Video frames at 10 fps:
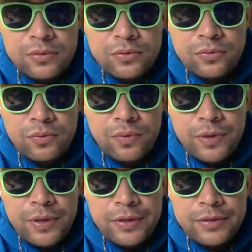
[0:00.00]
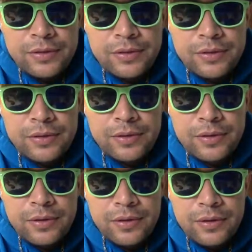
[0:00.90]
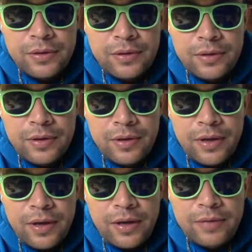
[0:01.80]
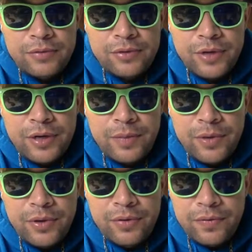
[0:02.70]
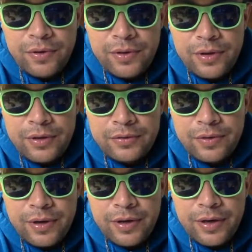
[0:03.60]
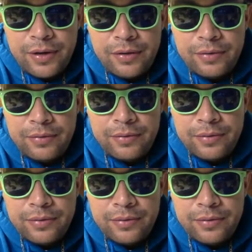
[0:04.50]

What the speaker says: Sweet. I am trying to maneuver things right now